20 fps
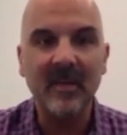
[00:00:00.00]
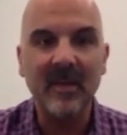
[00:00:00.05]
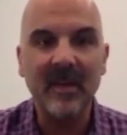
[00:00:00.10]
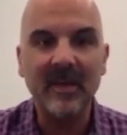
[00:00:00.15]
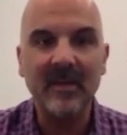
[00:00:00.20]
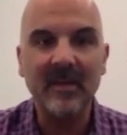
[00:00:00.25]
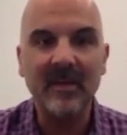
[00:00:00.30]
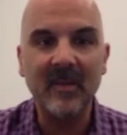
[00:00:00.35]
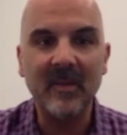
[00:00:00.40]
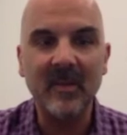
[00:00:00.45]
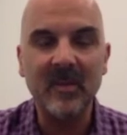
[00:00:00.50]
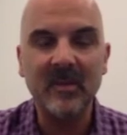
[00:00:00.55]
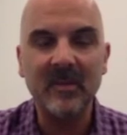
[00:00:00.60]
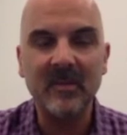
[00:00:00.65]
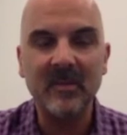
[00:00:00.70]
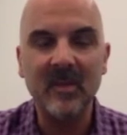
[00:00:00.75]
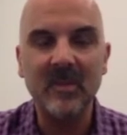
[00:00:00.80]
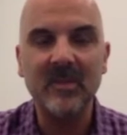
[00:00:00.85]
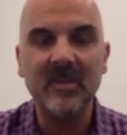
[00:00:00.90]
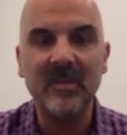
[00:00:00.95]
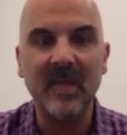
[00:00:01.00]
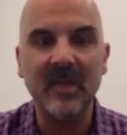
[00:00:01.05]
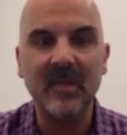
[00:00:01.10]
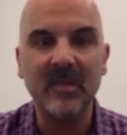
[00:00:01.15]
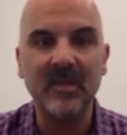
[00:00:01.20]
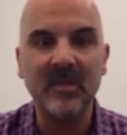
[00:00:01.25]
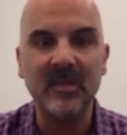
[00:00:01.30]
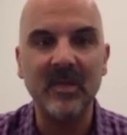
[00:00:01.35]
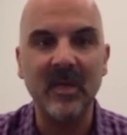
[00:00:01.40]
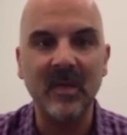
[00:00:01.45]
Um, and I think most, most
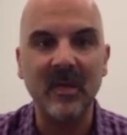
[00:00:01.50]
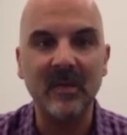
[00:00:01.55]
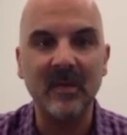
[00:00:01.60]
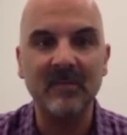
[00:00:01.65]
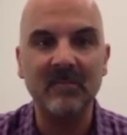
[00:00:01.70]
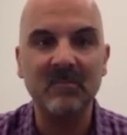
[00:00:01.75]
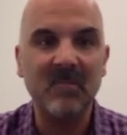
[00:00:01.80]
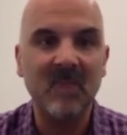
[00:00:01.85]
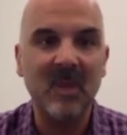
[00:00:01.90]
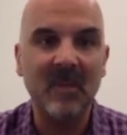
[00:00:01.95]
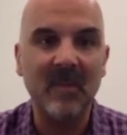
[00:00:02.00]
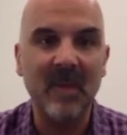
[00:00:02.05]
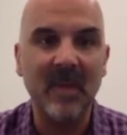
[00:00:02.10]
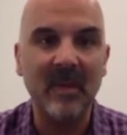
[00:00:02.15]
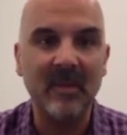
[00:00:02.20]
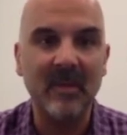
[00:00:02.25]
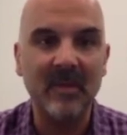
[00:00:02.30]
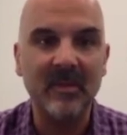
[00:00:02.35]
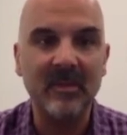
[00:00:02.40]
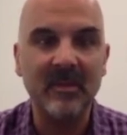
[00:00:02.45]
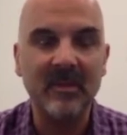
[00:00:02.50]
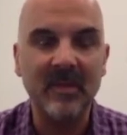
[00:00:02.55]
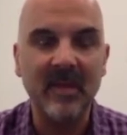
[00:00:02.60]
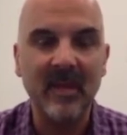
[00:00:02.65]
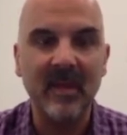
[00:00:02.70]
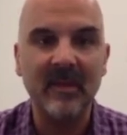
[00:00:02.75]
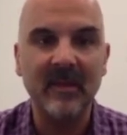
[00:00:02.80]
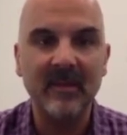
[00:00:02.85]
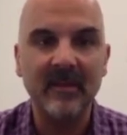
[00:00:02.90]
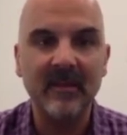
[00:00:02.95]
doctors are amenable to that.